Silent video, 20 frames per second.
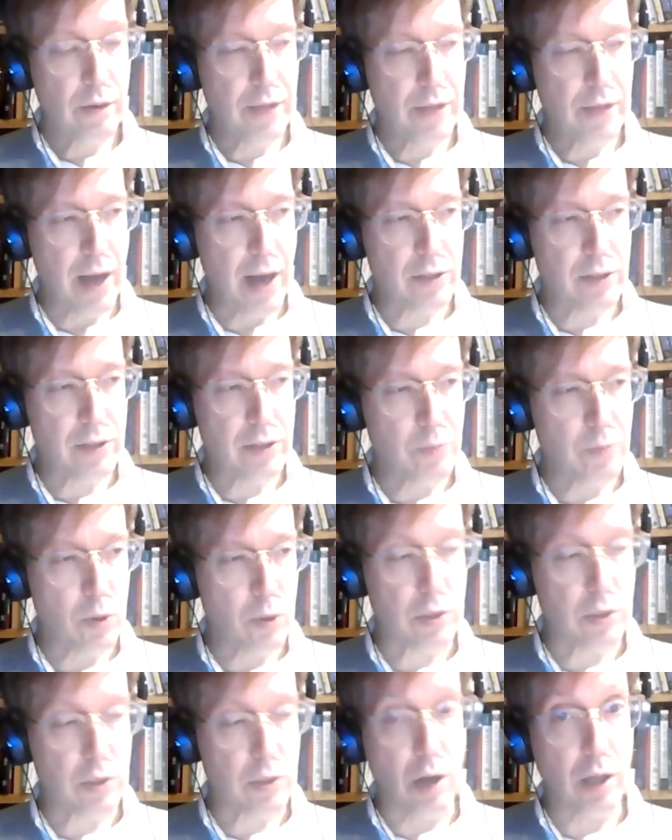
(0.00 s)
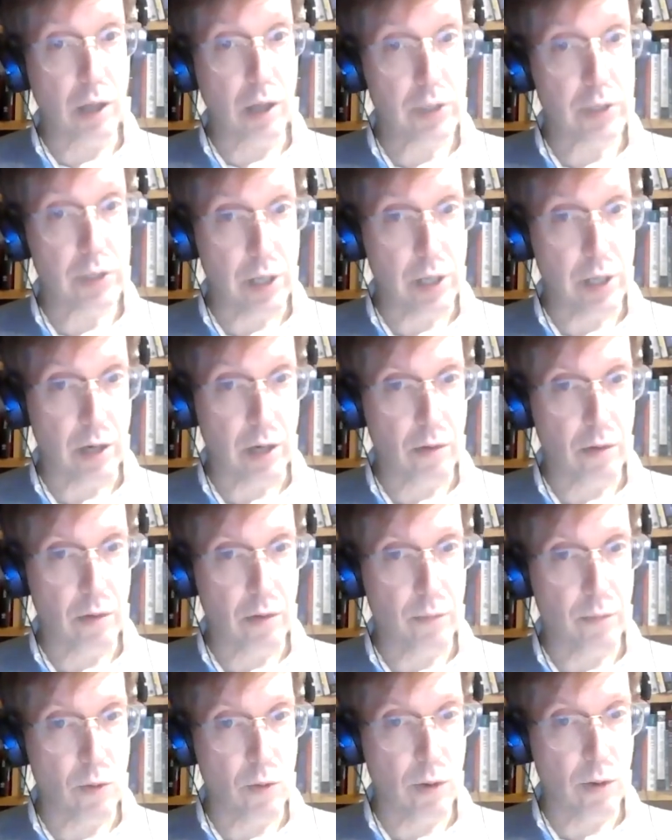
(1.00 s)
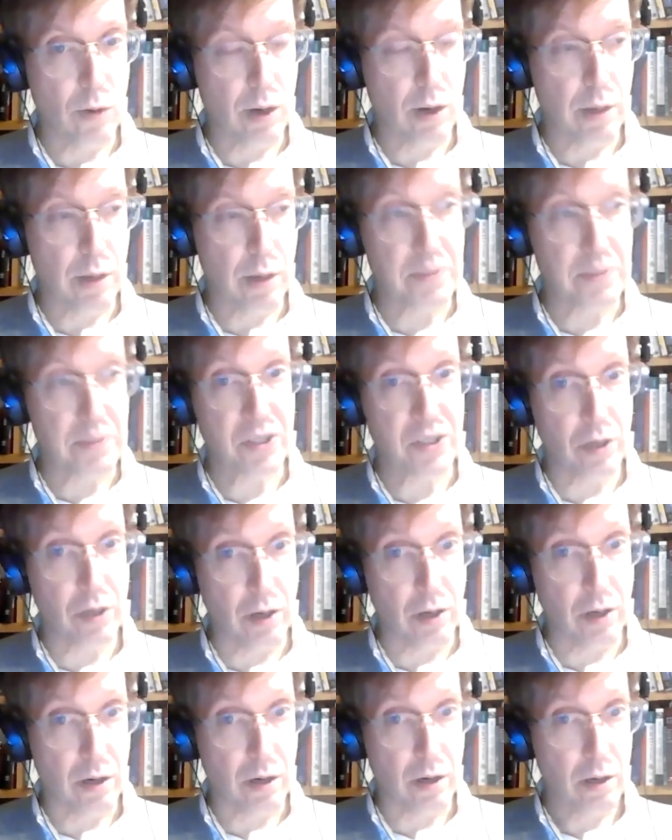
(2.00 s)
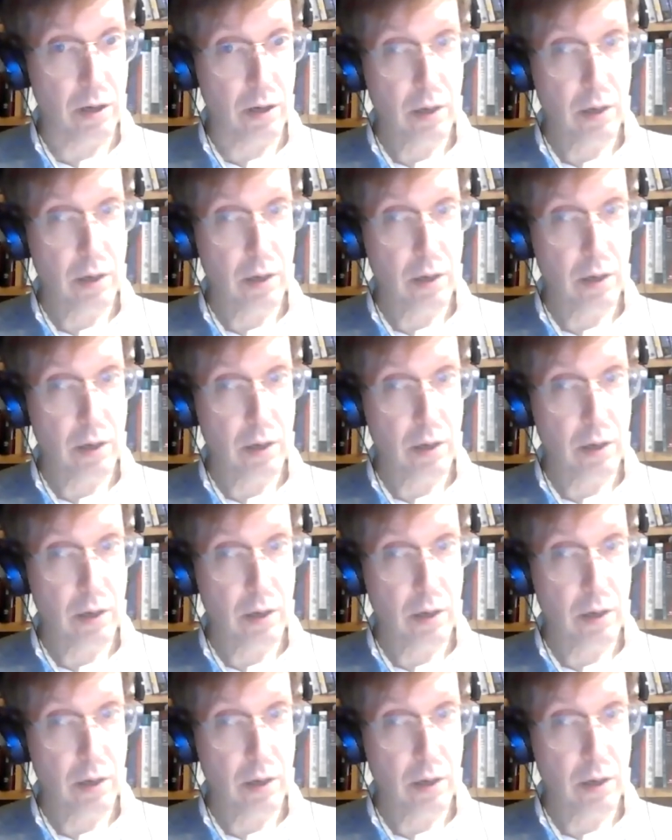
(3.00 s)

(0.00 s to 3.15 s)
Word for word: that it's more daunting or more obscure